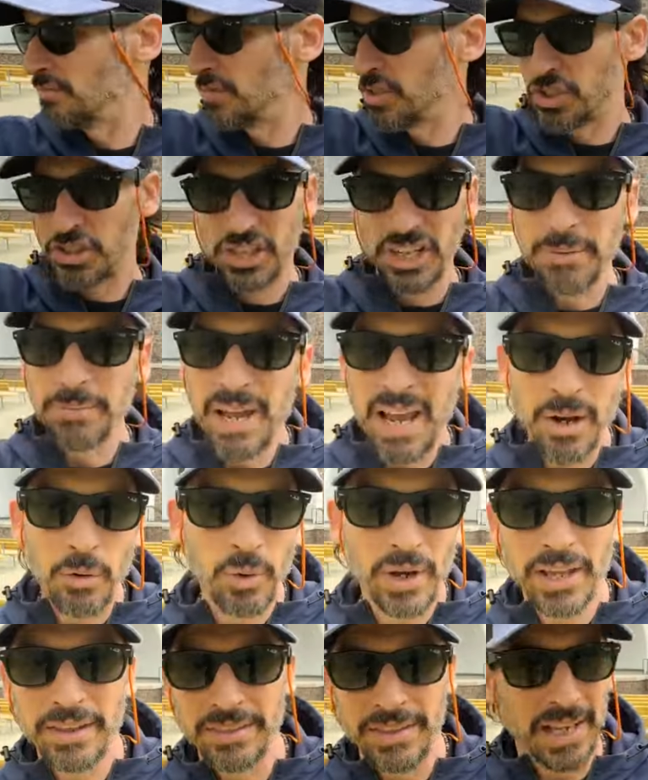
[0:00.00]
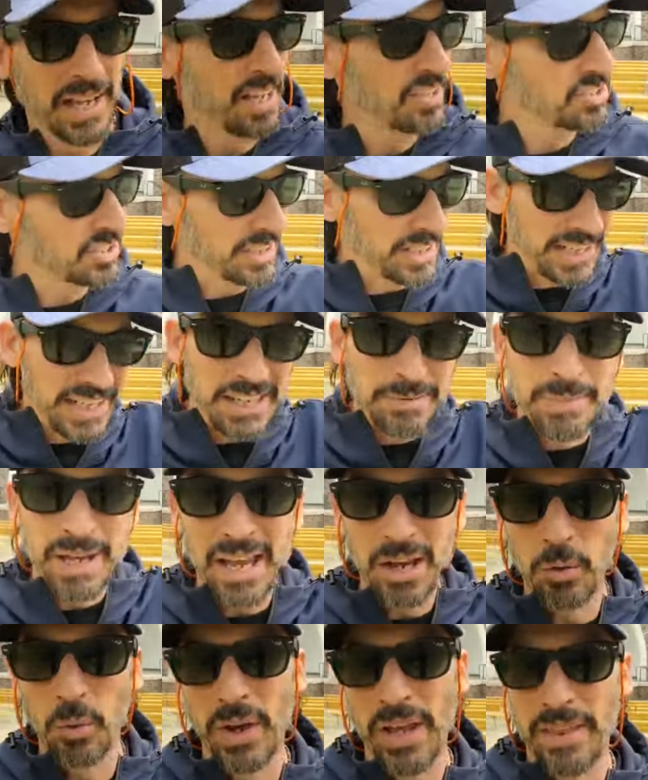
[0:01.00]
She may win this and he
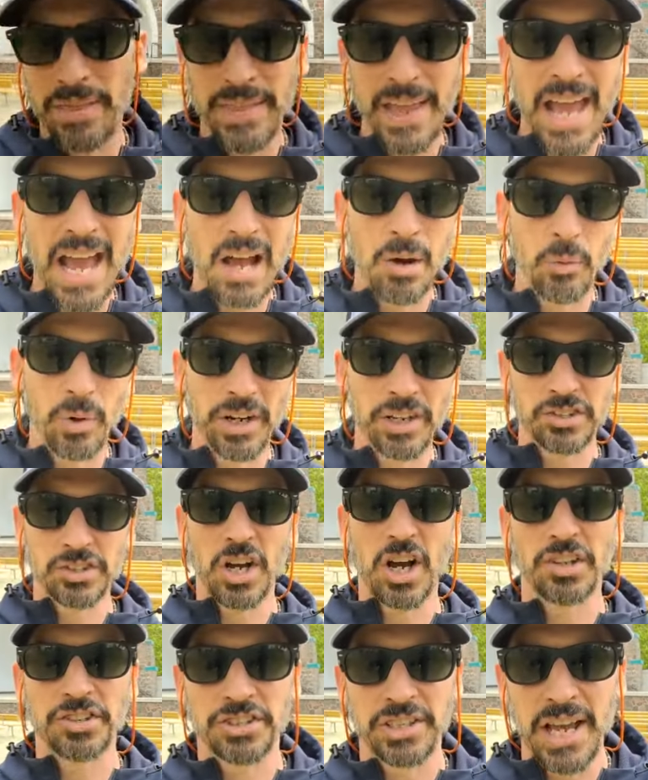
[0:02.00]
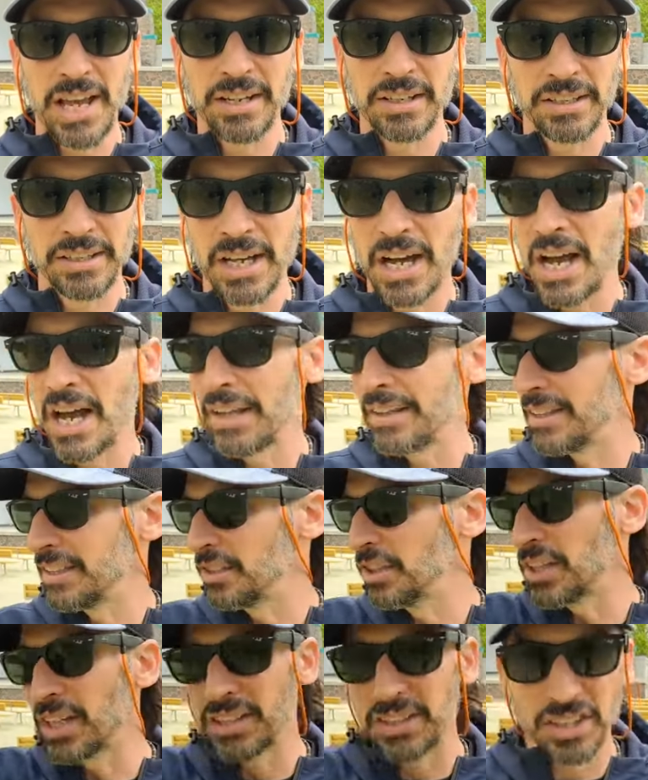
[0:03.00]
may win that. When it's all said and done,
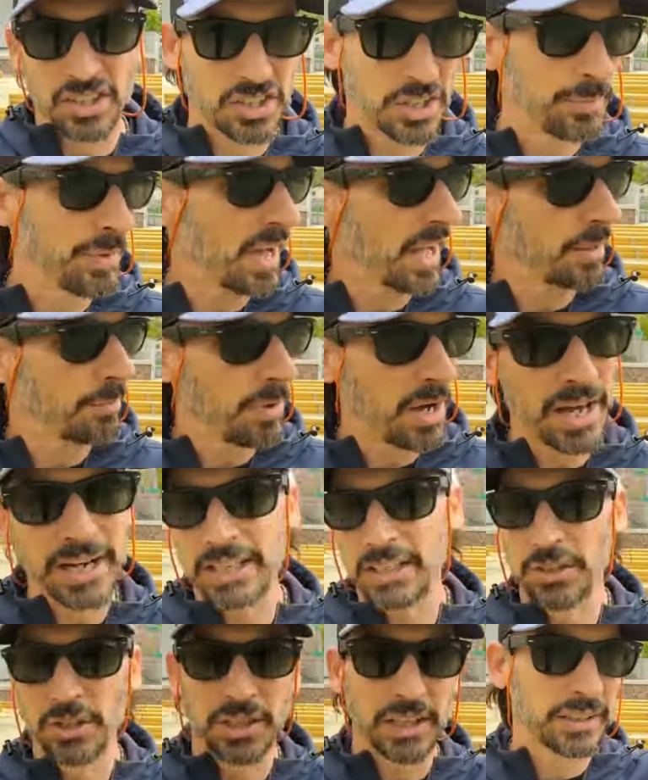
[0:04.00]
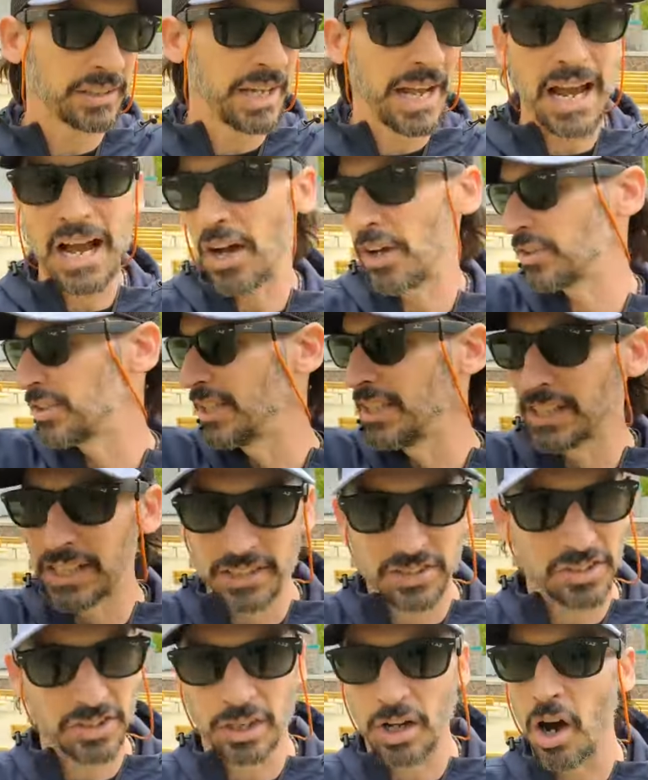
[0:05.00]
you get this amount of money, you get the house, he
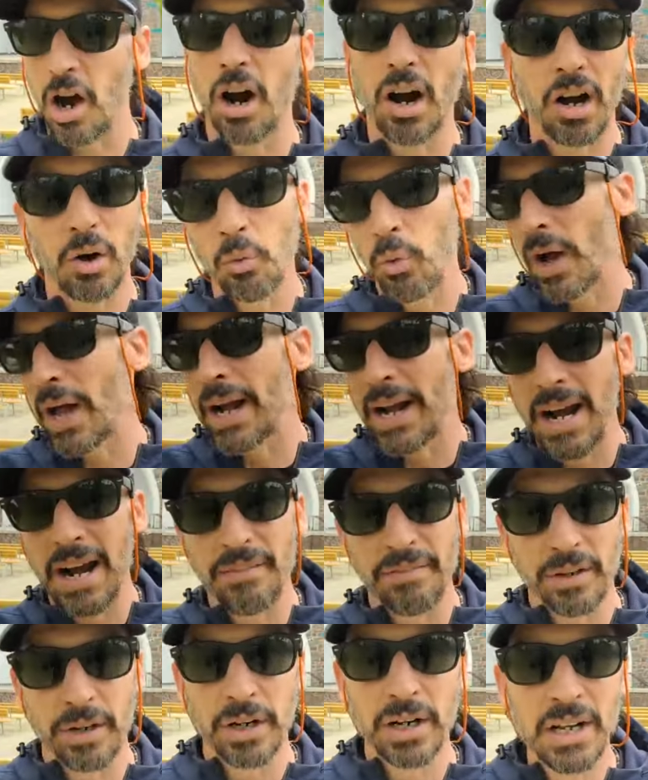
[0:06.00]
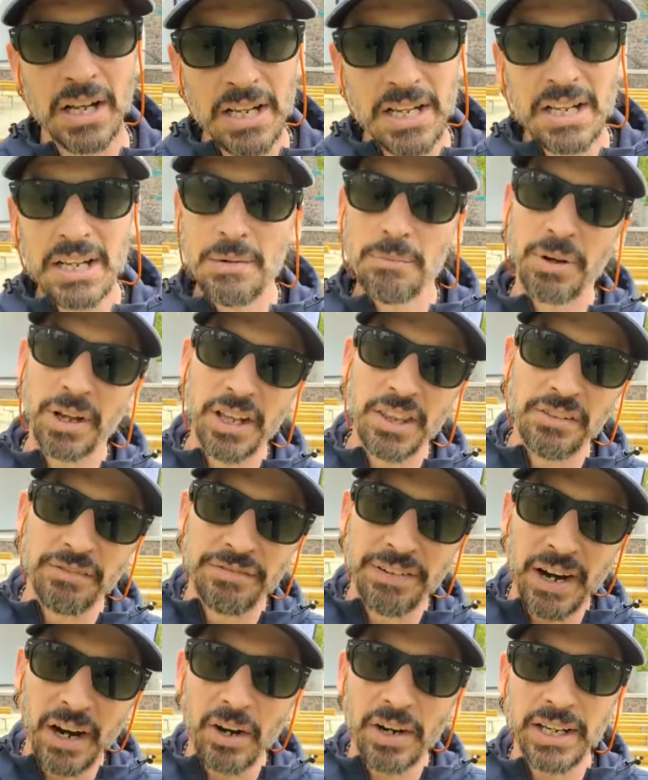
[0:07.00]
gets the car, whatever. But in the
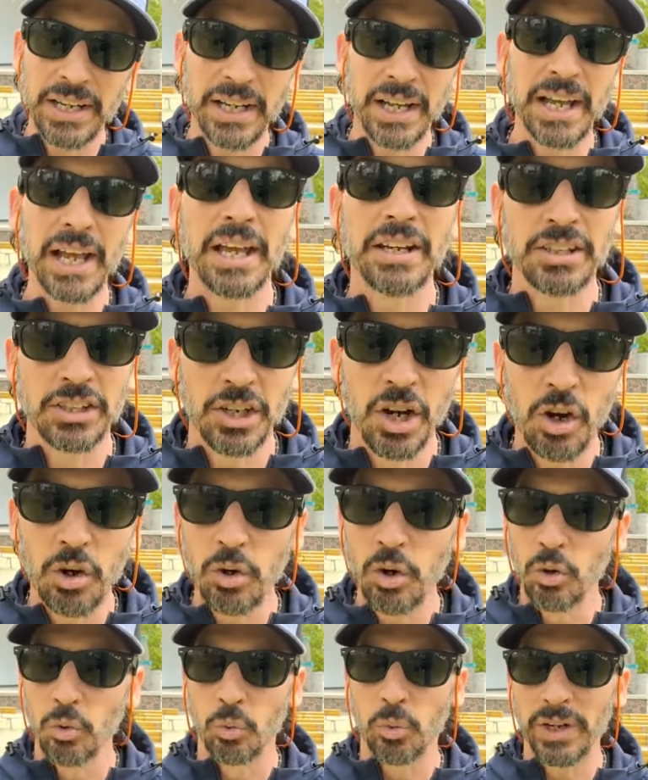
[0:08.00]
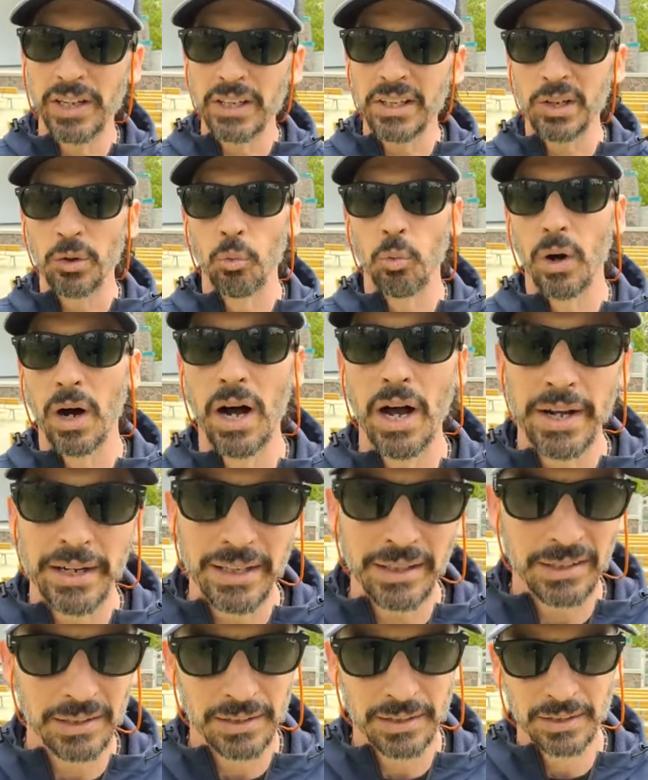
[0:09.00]
very end, you know who really
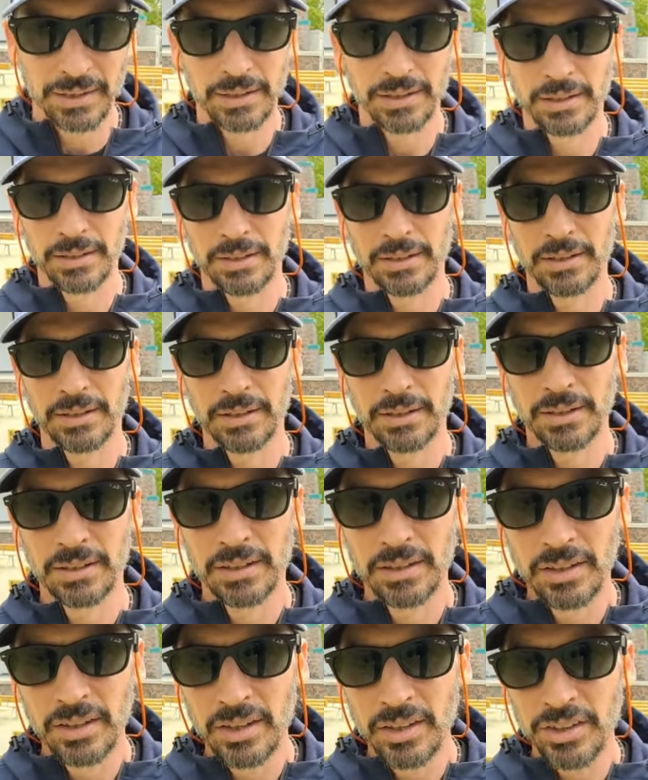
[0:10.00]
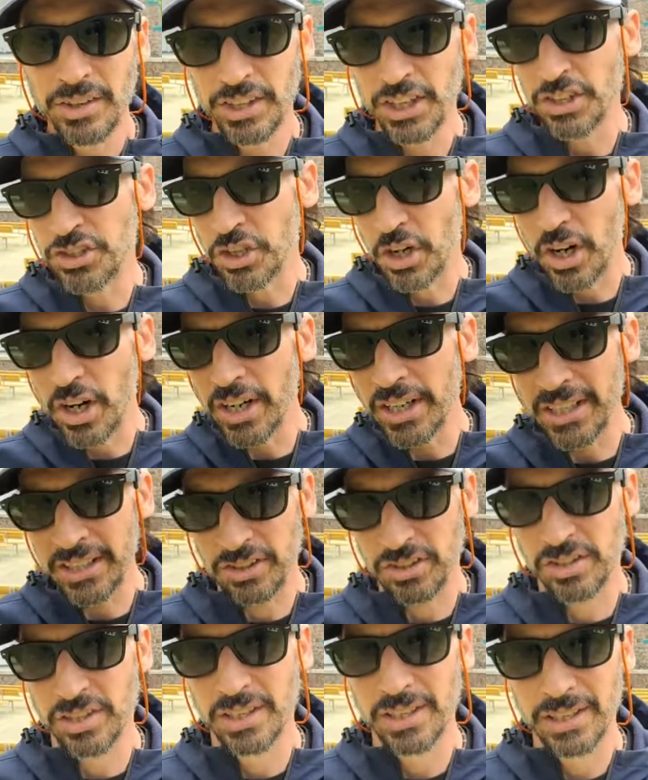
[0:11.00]
won? The
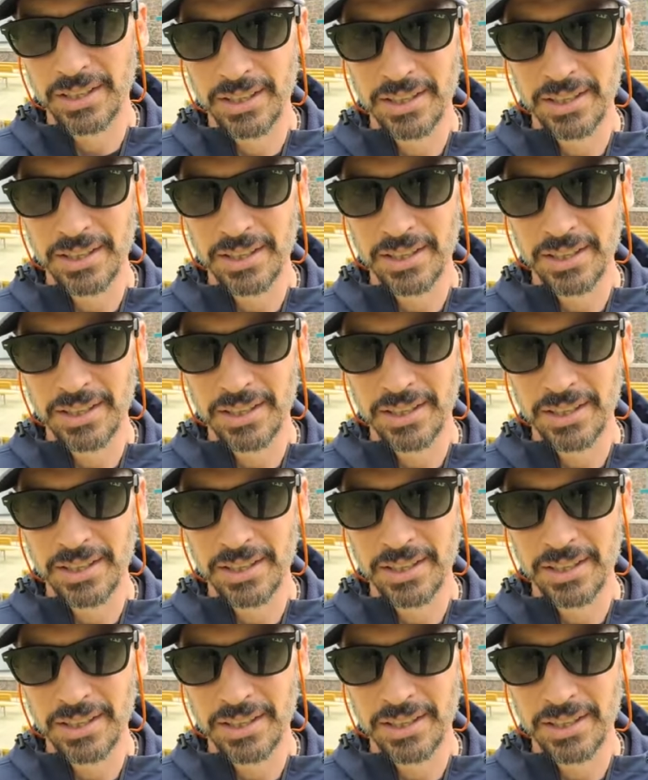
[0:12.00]
attorneys.